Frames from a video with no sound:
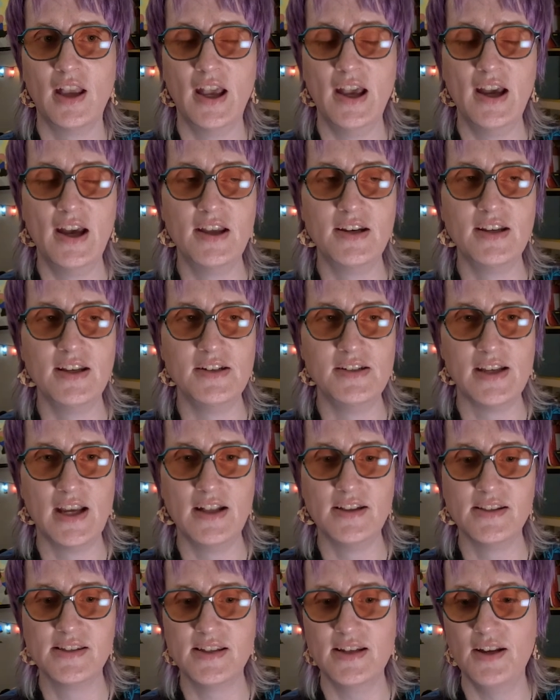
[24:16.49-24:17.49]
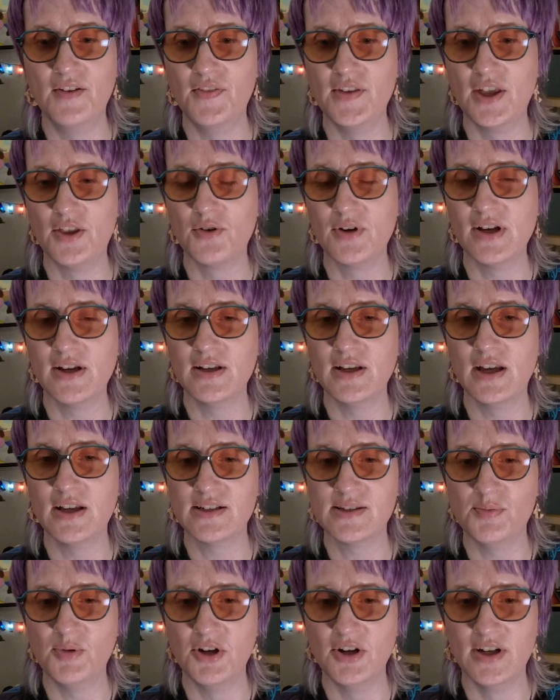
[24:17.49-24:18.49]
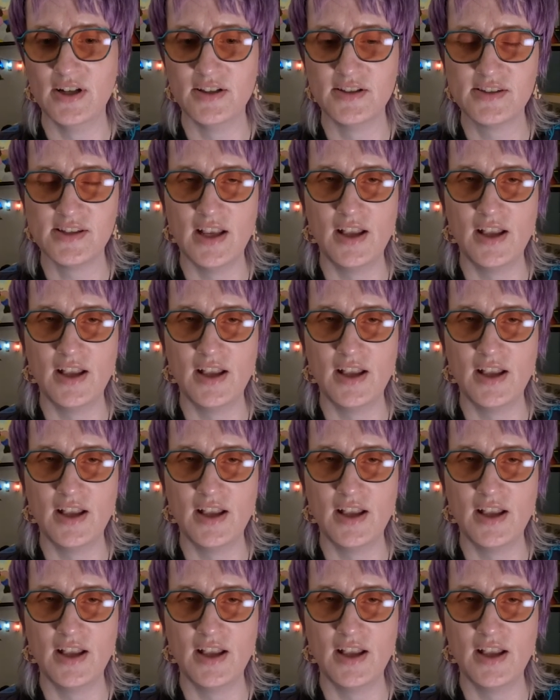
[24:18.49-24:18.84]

and intensity of the other experience.